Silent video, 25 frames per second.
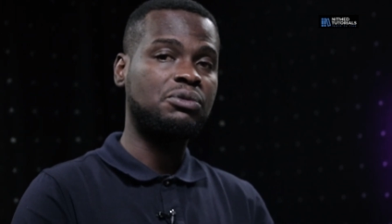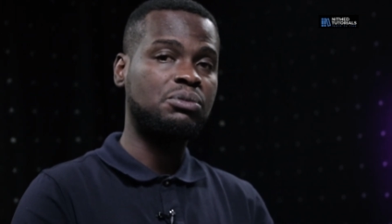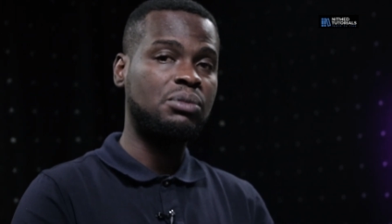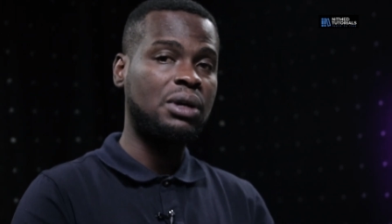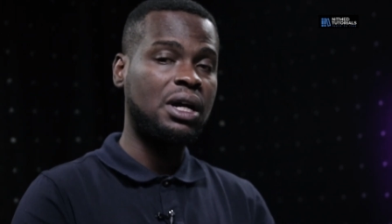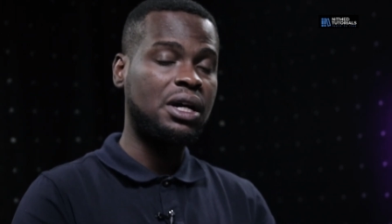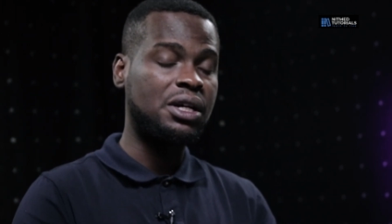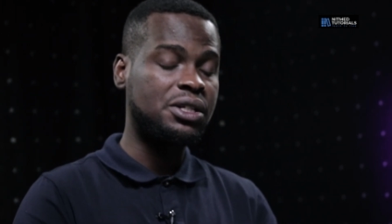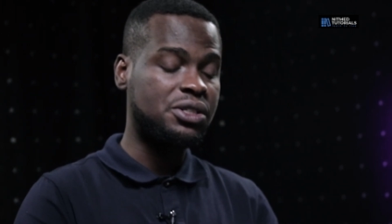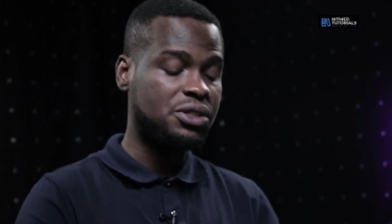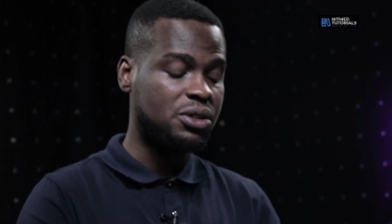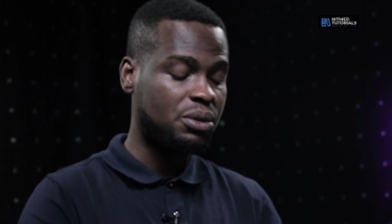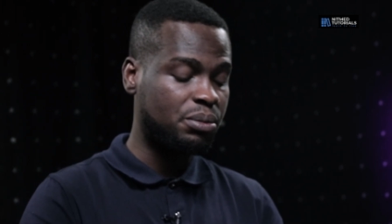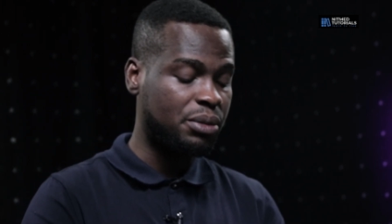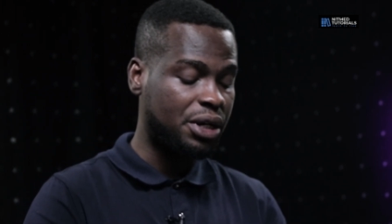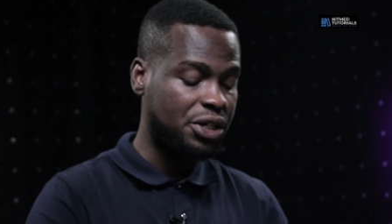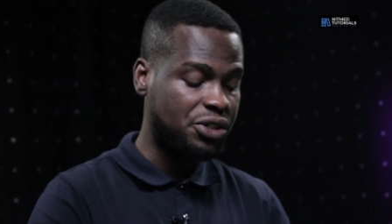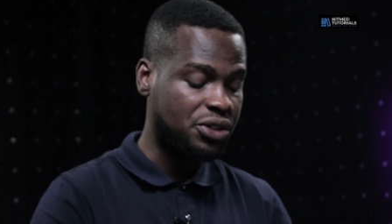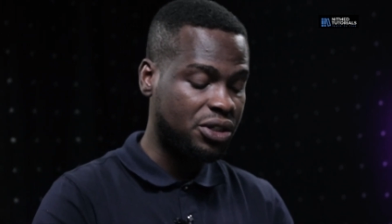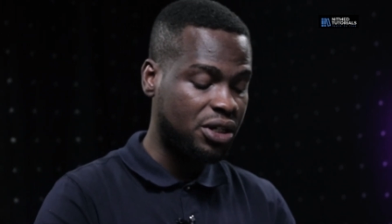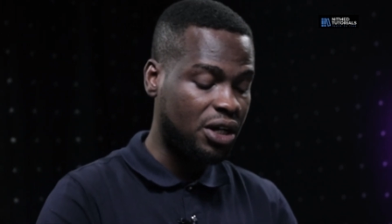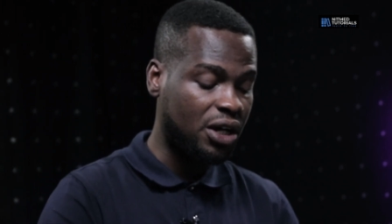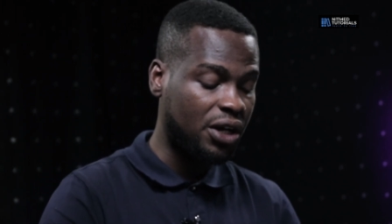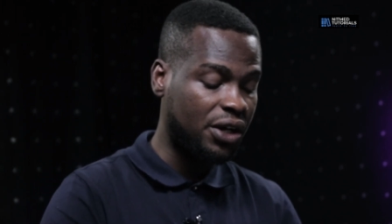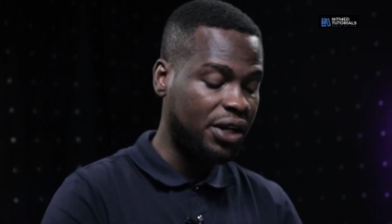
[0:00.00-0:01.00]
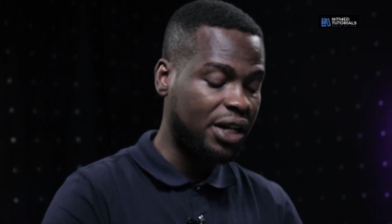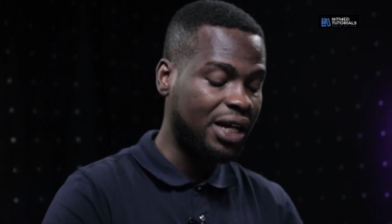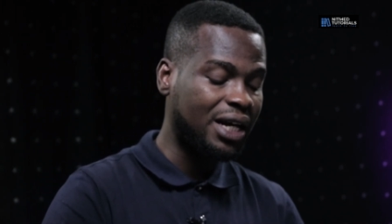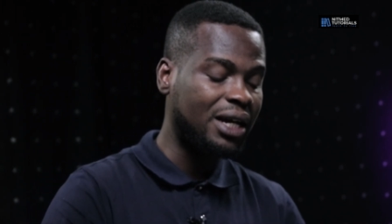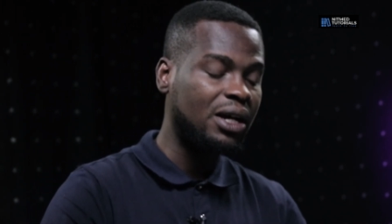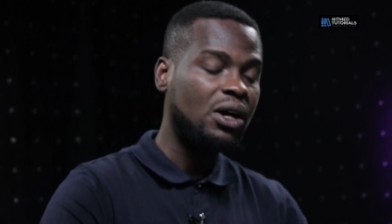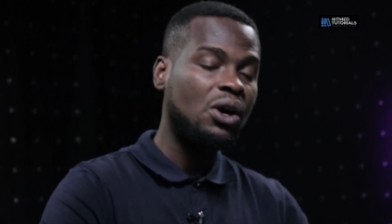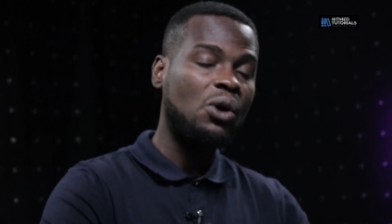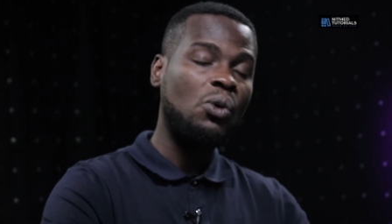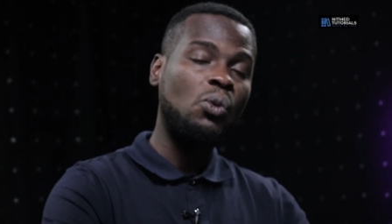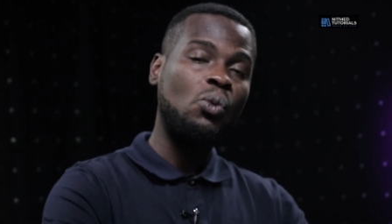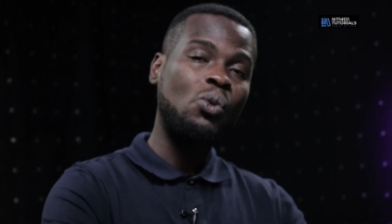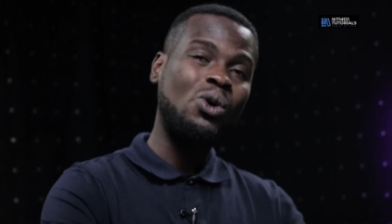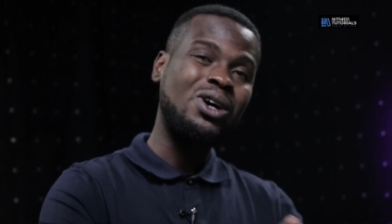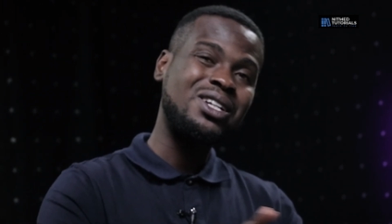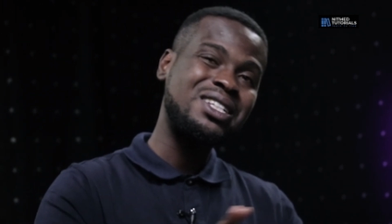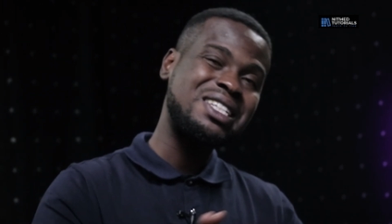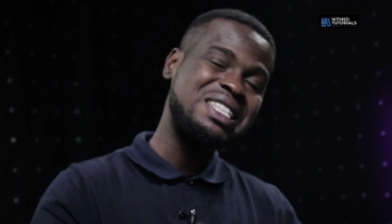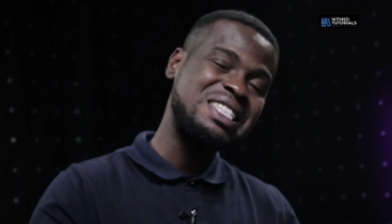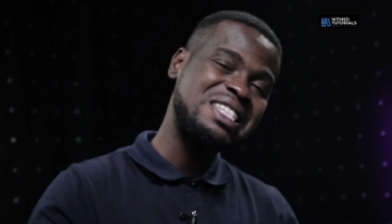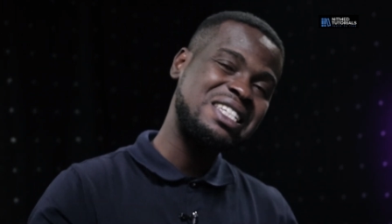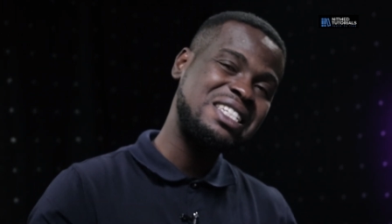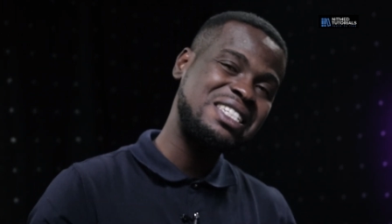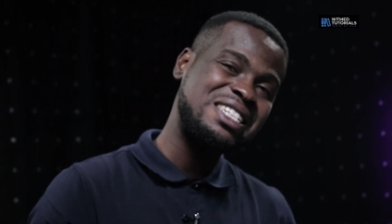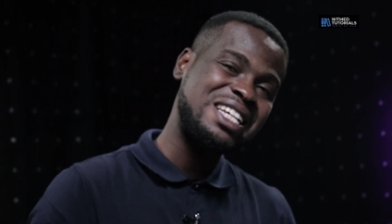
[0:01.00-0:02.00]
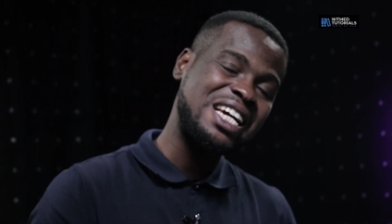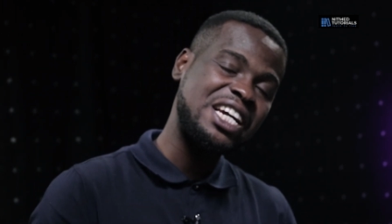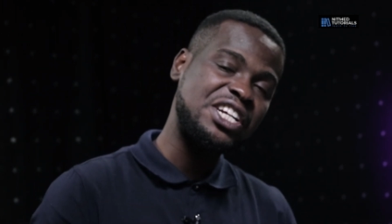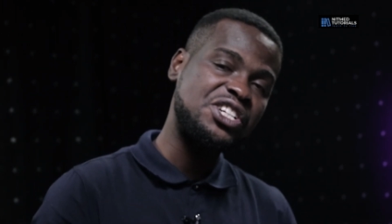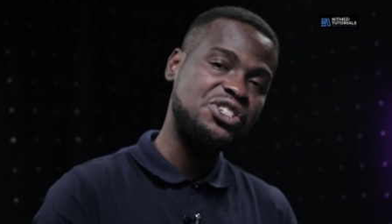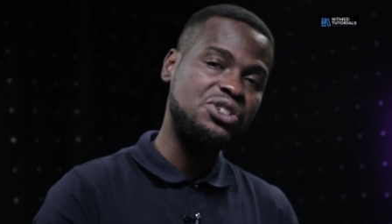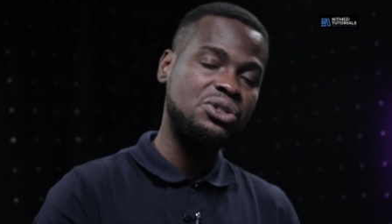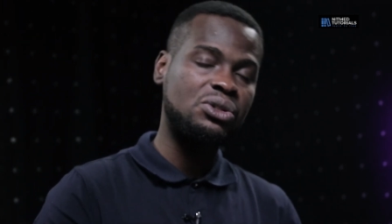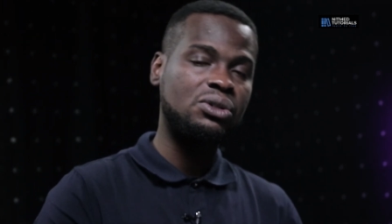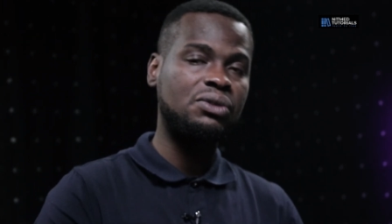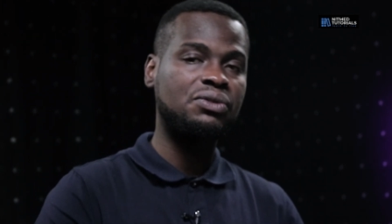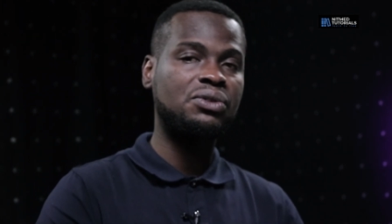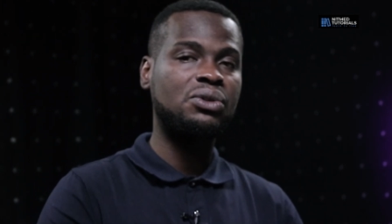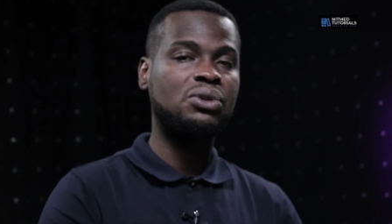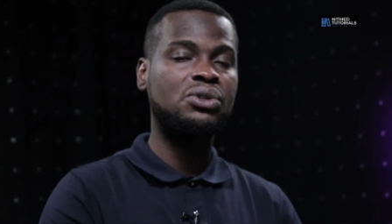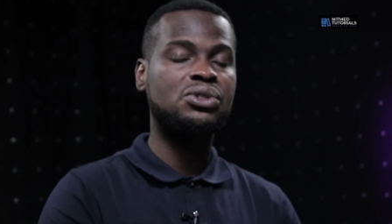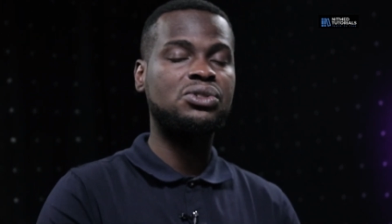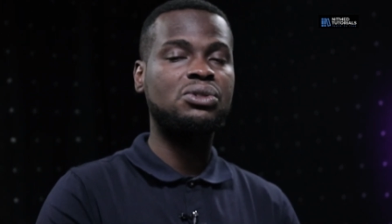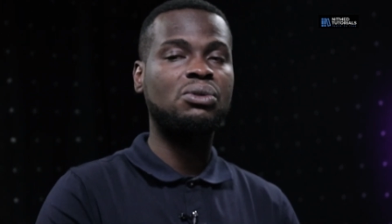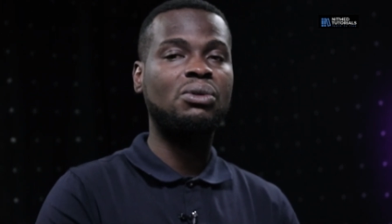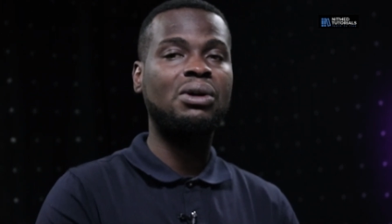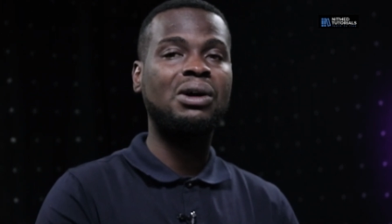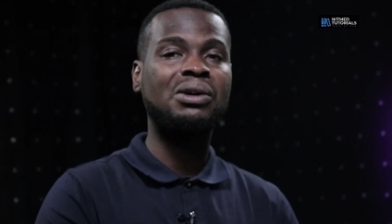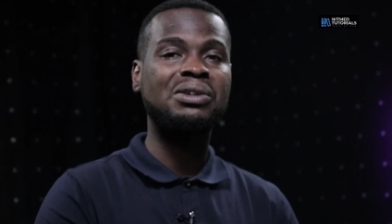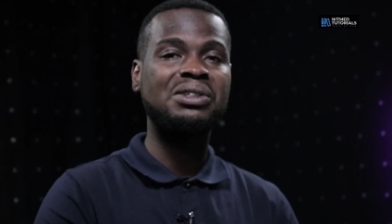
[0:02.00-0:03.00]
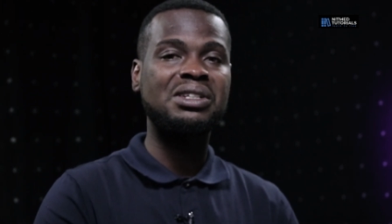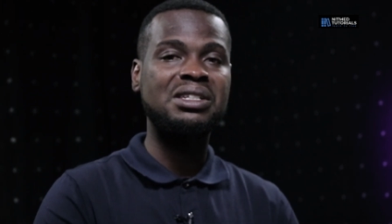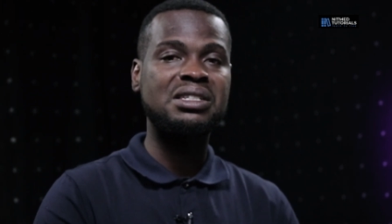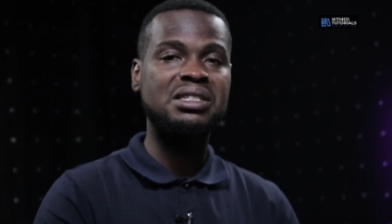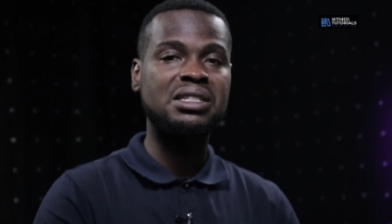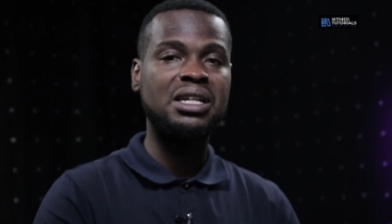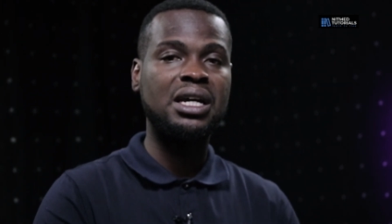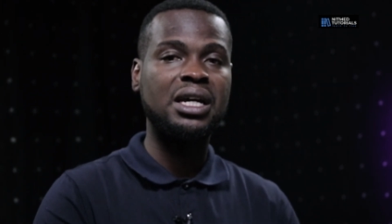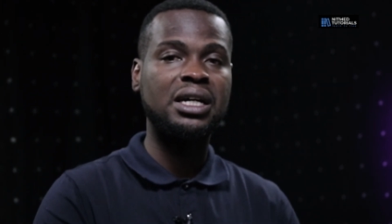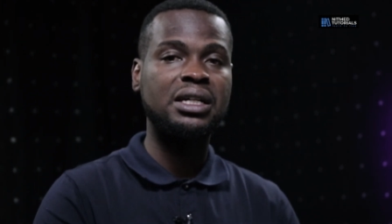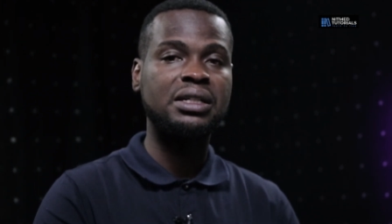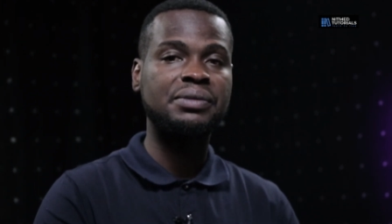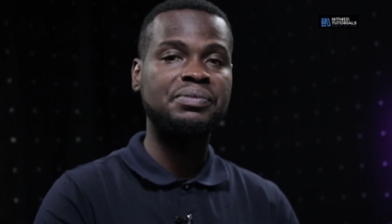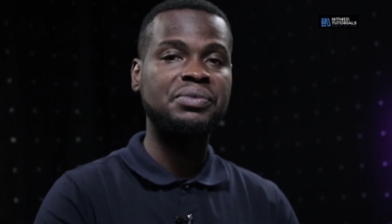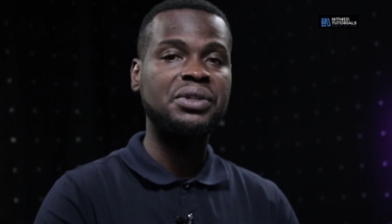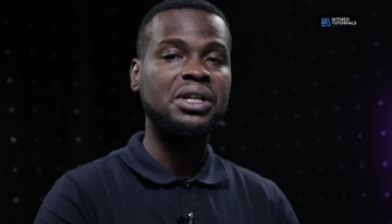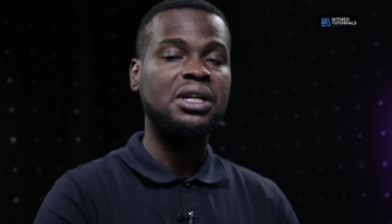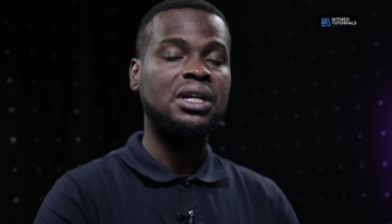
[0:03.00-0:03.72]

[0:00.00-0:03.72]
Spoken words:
As you mentioned earlier, what is the nature of the surrounding skin?